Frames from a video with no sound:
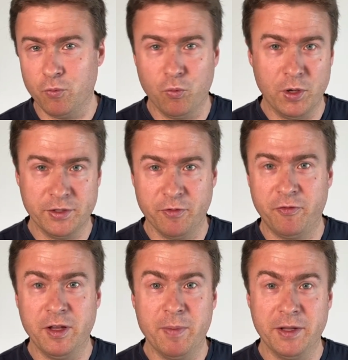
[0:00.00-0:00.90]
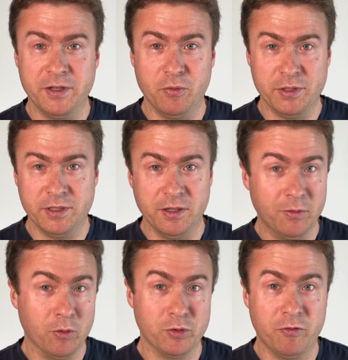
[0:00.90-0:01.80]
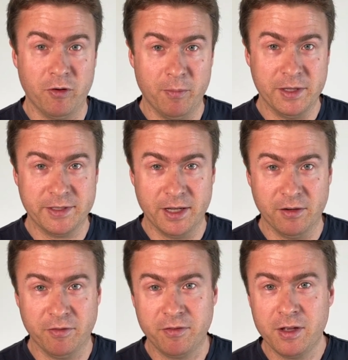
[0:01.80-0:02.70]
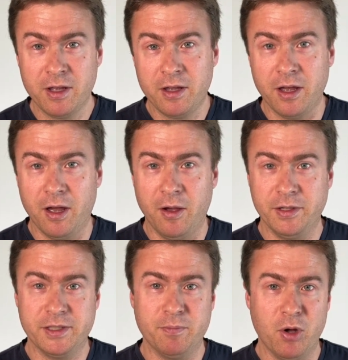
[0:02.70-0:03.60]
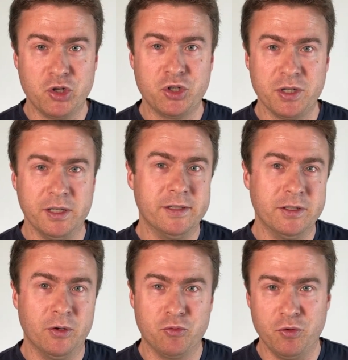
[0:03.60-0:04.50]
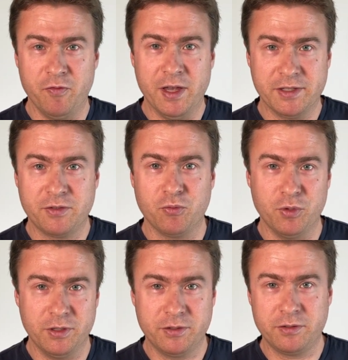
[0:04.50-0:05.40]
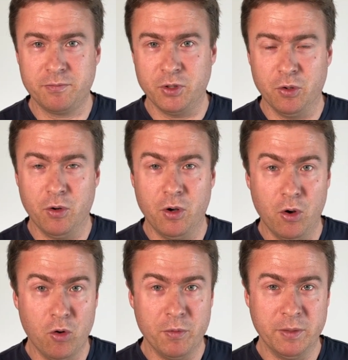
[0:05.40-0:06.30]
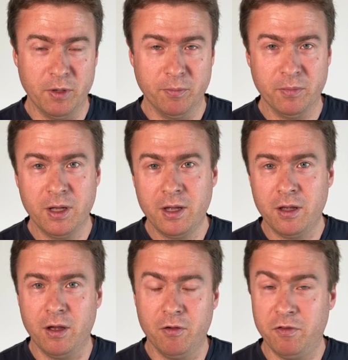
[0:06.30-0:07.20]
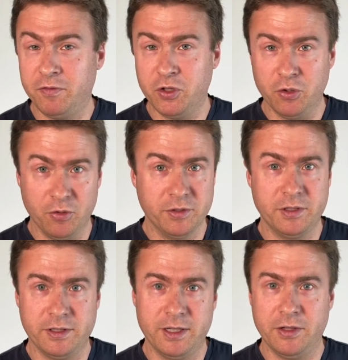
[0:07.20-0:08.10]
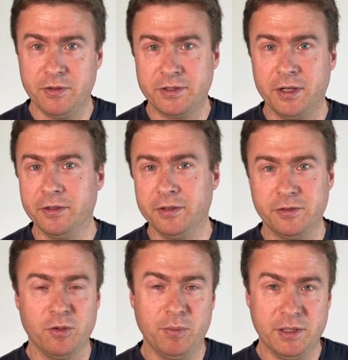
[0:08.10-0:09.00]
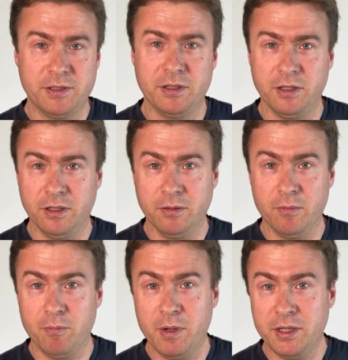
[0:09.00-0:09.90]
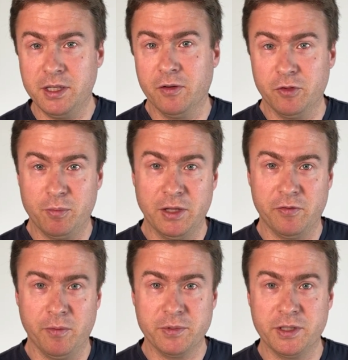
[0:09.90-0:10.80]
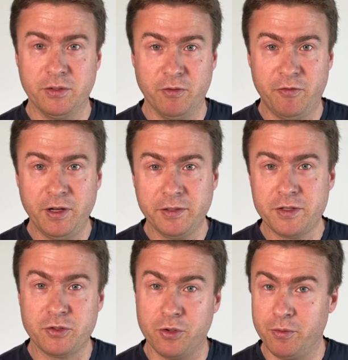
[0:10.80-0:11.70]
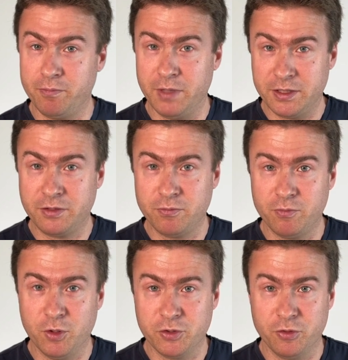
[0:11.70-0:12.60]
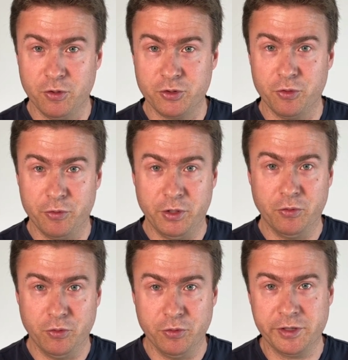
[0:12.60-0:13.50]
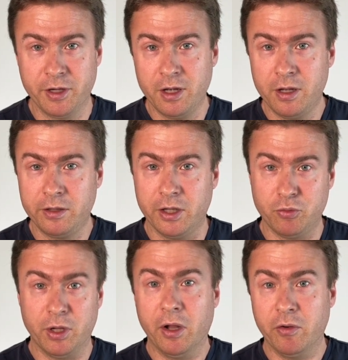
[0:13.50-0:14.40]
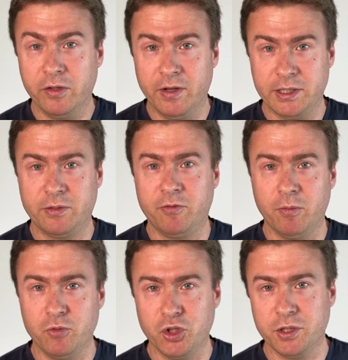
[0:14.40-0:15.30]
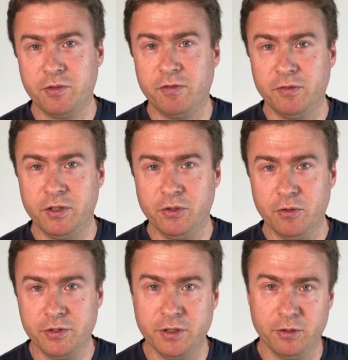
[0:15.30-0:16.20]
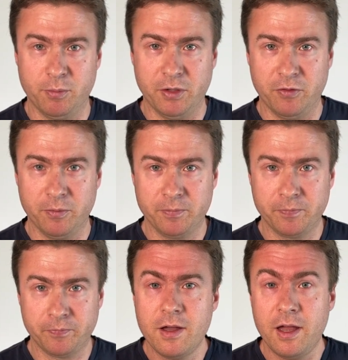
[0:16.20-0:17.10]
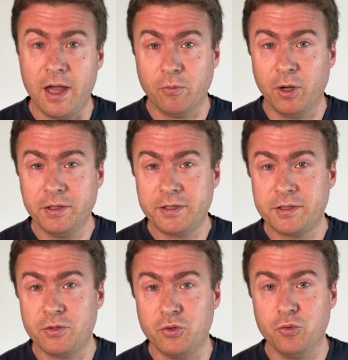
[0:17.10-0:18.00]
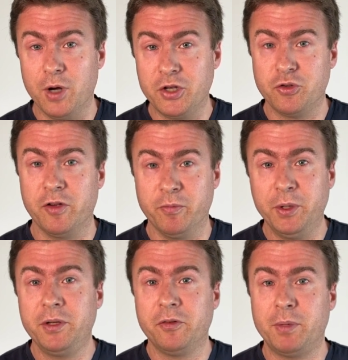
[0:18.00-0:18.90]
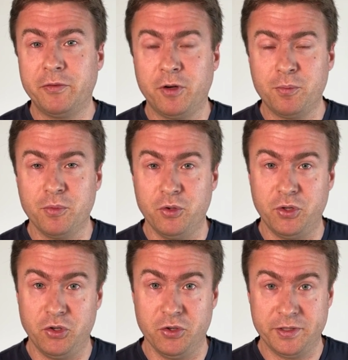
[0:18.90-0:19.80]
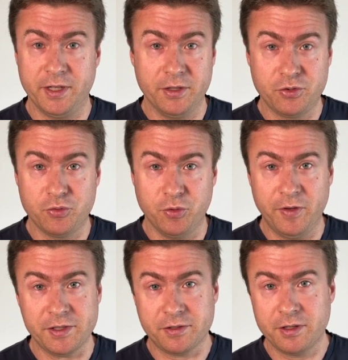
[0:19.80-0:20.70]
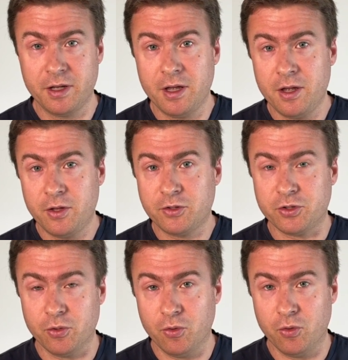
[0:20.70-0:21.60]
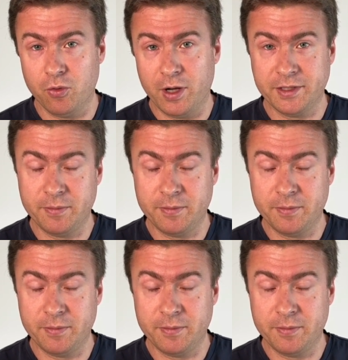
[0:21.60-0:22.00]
with the feedback I received also from myself, it's much easier to invest with low minimum 50 euros is like the standard a bit in many of the platforms in the field. So that was also really good news that you can now invest from just 50 euros on the platform. And once you actually have money on the platform, you can just start to invest. So as I